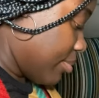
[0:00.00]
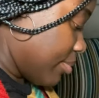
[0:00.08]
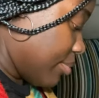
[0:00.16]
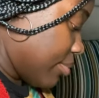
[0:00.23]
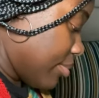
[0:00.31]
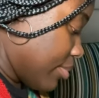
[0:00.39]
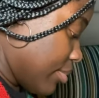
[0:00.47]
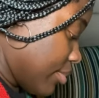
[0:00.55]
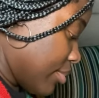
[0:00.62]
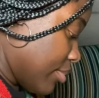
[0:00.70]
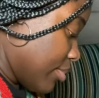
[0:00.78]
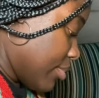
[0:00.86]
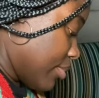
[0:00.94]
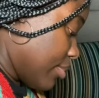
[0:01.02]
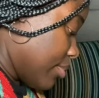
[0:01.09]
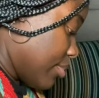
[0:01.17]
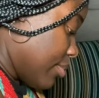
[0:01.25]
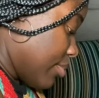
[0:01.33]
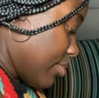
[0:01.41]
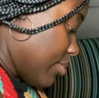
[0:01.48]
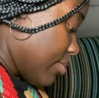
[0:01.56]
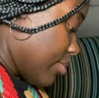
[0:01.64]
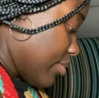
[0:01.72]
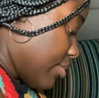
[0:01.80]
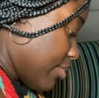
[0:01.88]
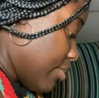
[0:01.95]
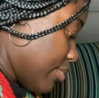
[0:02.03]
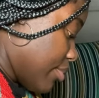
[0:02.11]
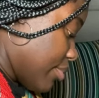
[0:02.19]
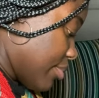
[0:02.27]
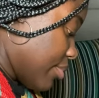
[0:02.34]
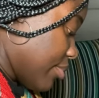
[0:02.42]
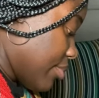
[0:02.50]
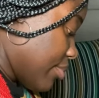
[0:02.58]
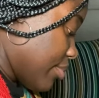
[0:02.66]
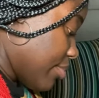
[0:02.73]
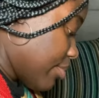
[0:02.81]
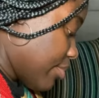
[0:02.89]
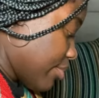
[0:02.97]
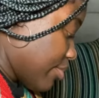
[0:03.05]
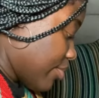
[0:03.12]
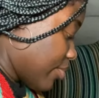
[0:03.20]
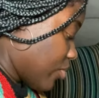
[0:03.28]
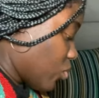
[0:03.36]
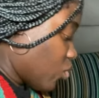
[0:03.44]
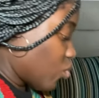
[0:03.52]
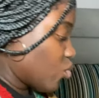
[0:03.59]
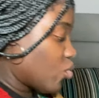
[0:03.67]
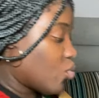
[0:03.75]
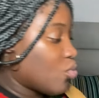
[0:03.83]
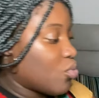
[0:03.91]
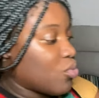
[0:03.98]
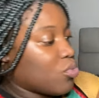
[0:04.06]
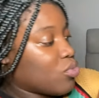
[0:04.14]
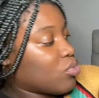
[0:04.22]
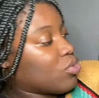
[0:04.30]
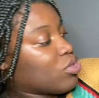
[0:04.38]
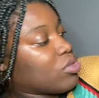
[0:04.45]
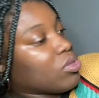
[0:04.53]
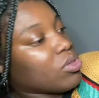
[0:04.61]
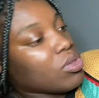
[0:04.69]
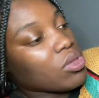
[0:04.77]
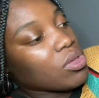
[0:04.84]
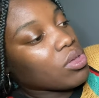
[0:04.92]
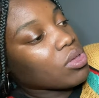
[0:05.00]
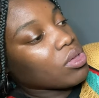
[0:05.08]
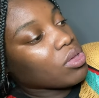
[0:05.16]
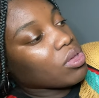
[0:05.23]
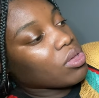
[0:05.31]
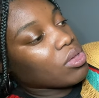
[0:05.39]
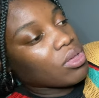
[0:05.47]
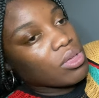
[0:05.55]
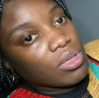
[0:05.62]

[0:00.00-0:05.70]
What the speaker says: [no speech]